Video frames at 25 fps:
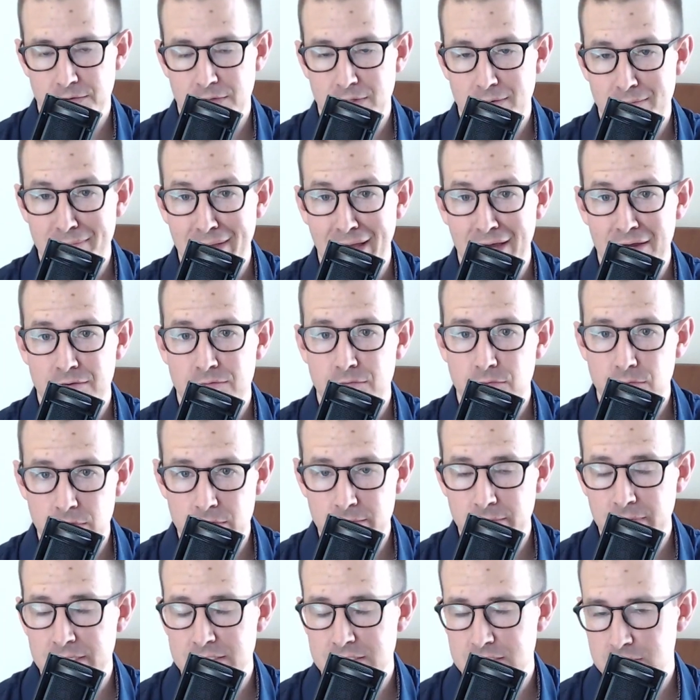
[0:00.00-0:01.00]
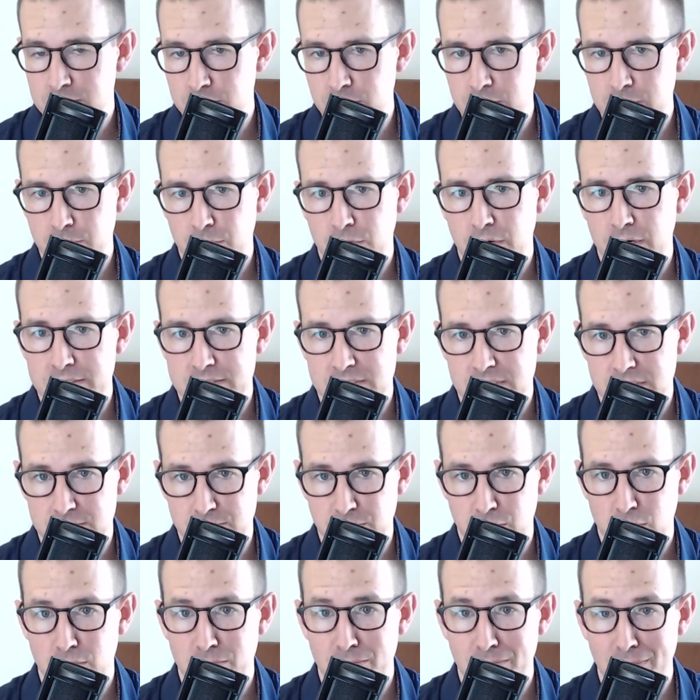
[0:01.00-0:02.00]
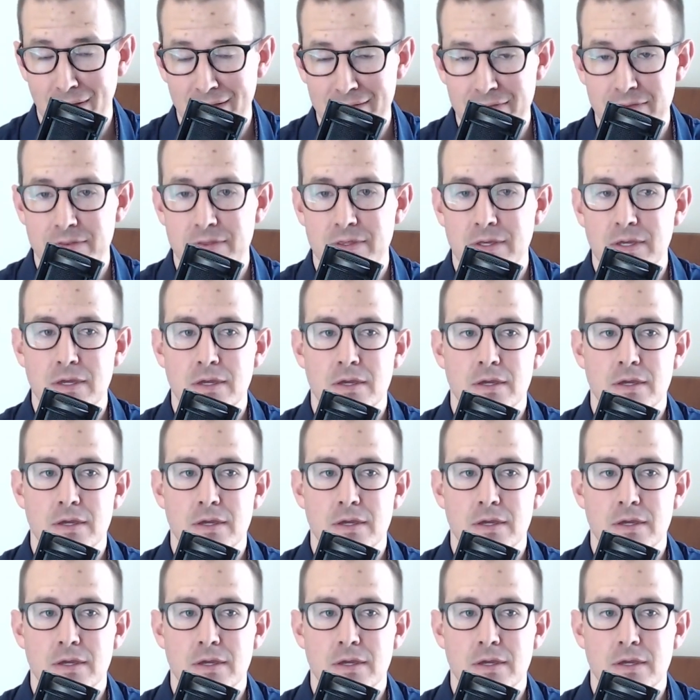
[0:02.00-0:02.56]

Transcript: Yeah. The amount of rebates that we process per month